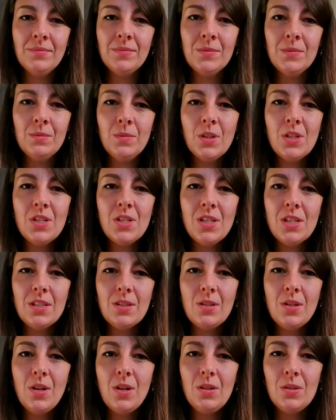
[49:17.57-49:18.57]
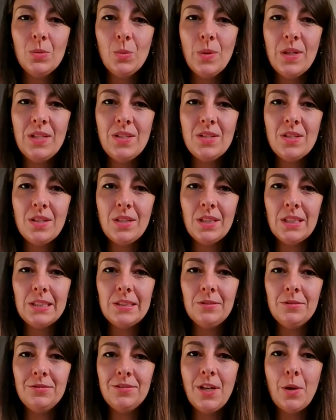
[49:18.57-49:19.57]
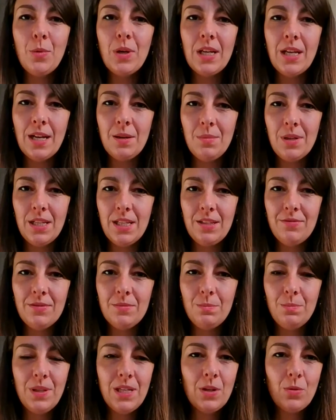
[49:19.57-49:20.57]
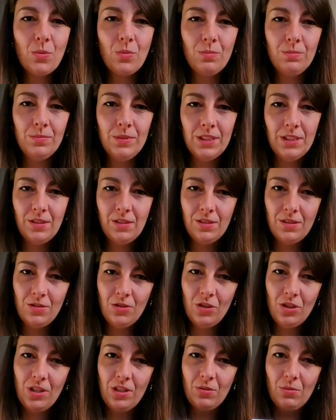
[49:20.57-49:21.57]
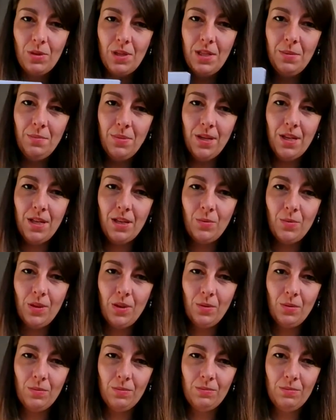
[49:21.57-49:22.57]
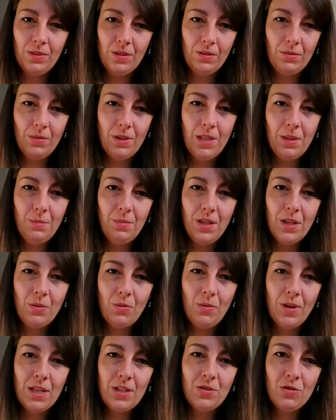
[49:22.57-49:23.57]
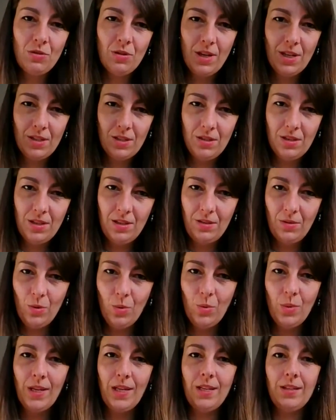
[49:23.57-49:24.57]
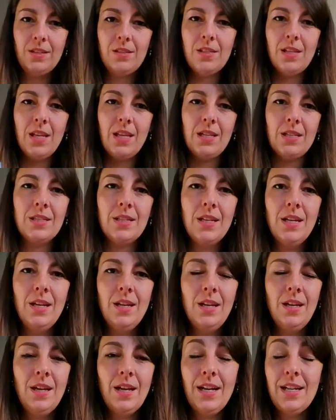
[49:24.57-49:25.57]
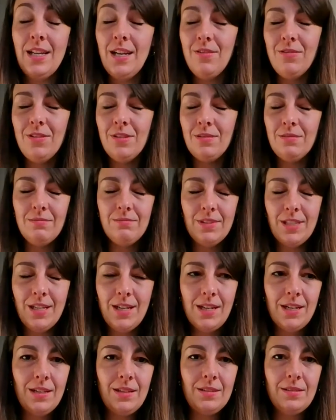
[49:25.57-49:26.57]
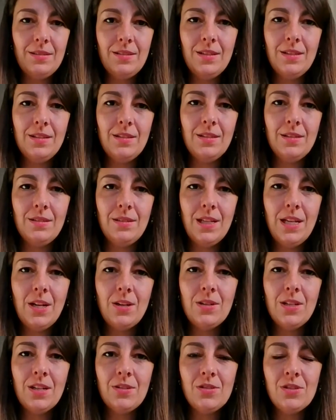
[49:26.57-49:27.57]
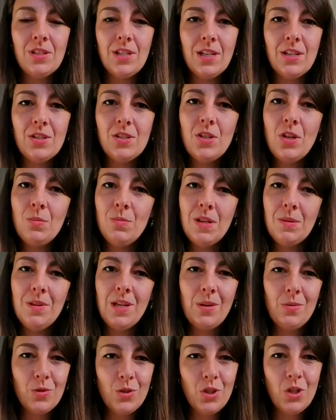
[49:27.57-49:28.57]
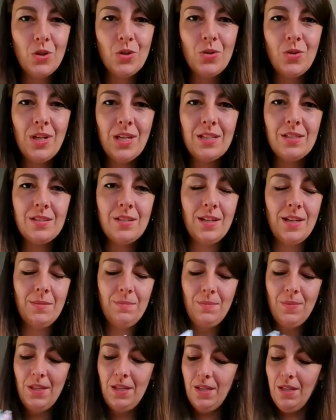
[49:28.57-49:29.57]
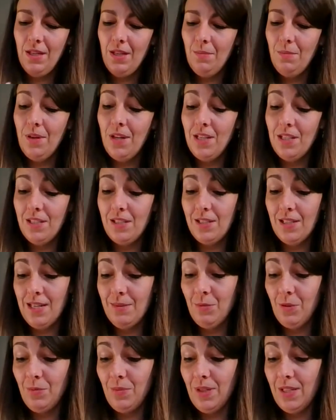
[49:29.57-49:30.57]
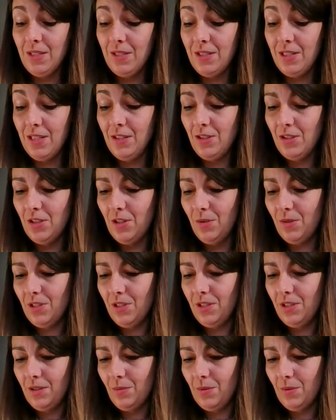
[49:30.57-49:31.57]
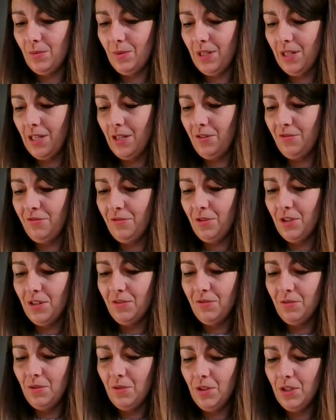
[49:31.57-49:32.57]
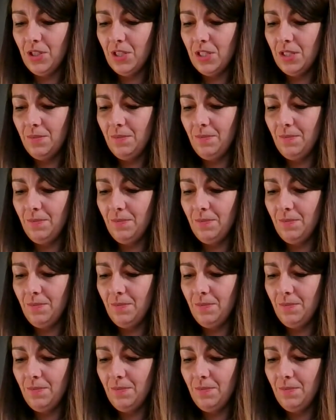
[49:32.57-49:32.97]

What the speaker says: What is it called? Winter Fairy, I believe. She's really big with a really big red dress and her wings, and I haven't got it here downstairs, so maybe I will show you next time. But it's diamond painting, so it's not what we're here for, of course.